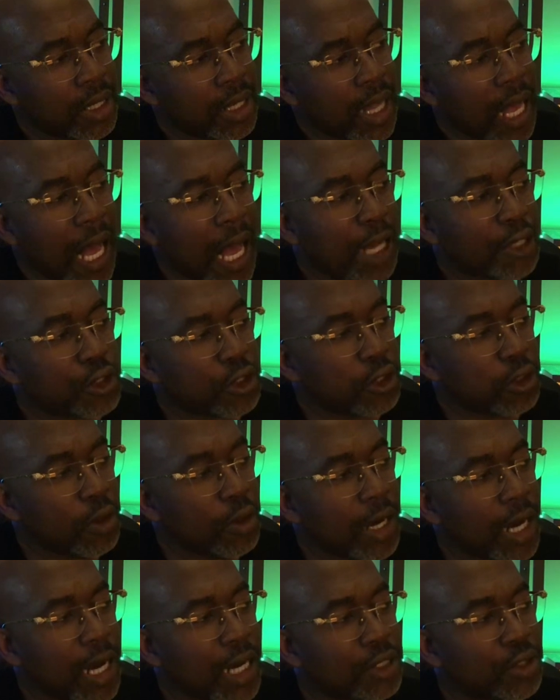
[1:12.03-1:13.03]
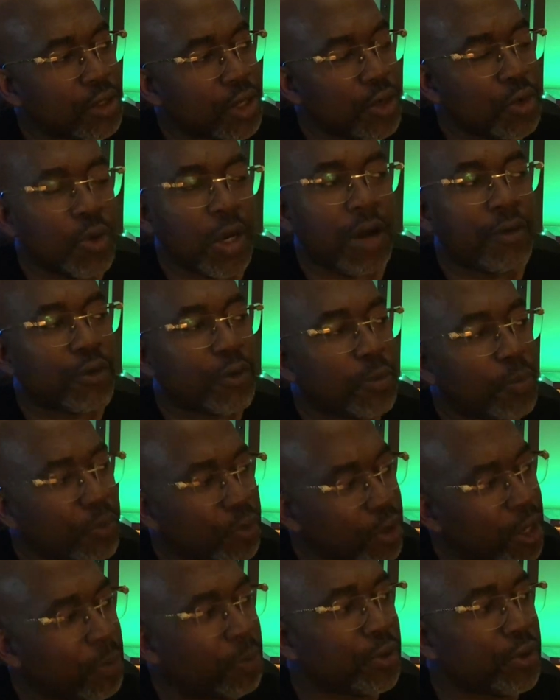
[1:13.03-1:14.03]
as long as you have the
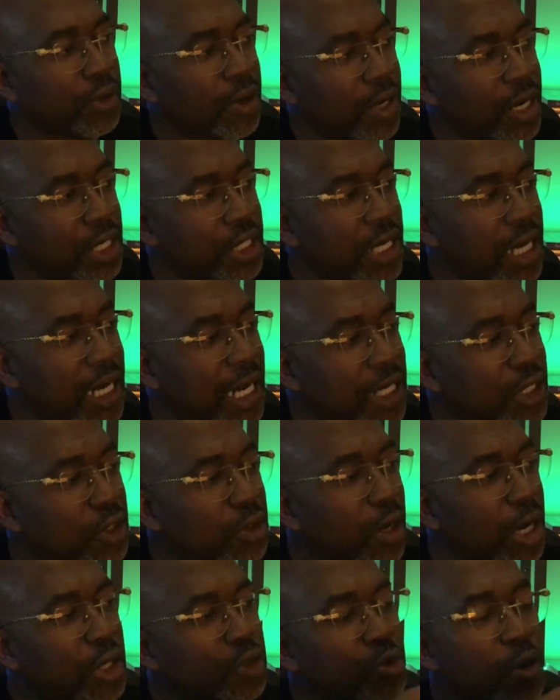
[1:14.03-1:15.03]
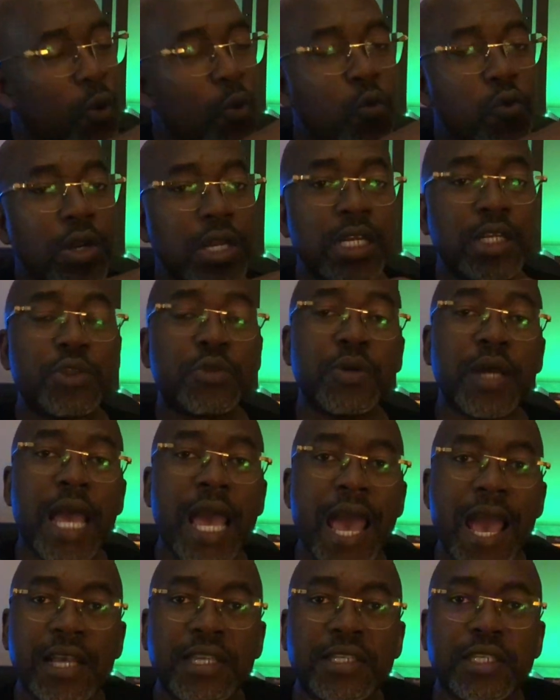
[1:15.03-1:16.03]
proper knowledge and as long as you're willing to
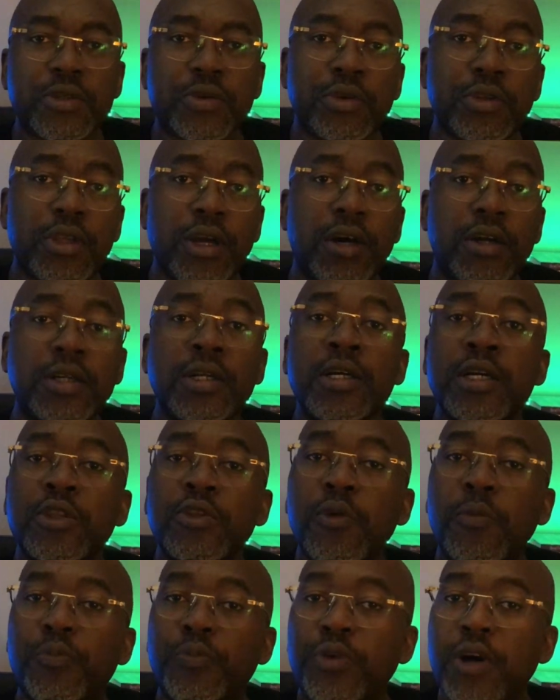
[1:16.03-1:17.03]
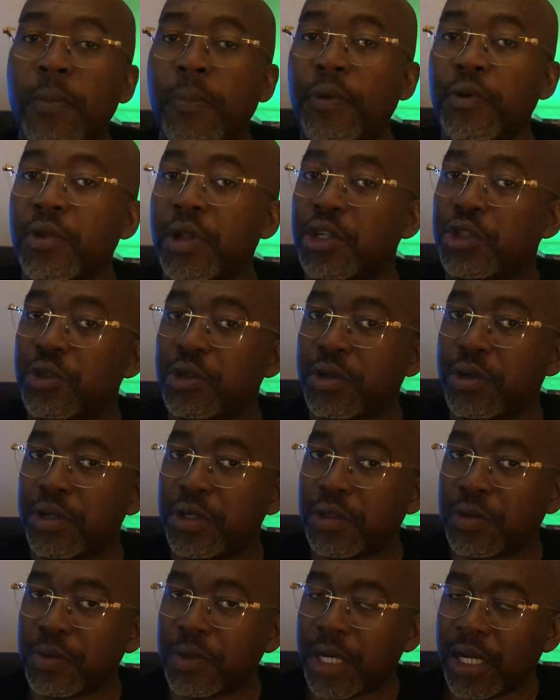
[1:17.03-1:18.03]
execute on the proper knowledge you're
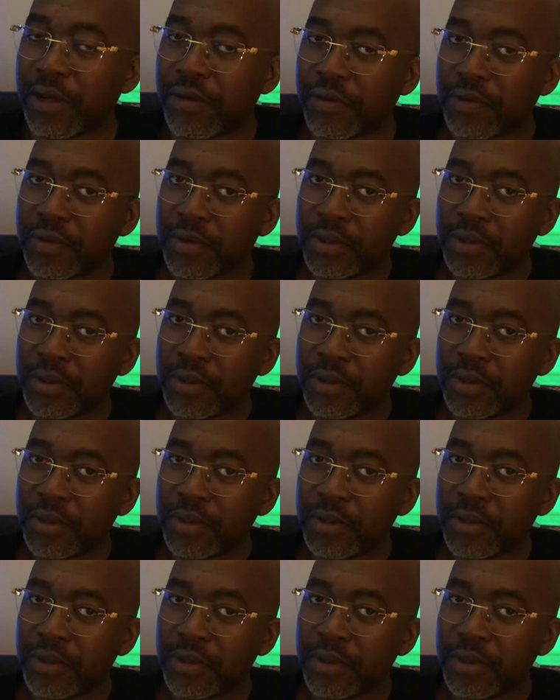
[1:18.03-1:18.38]
going to have.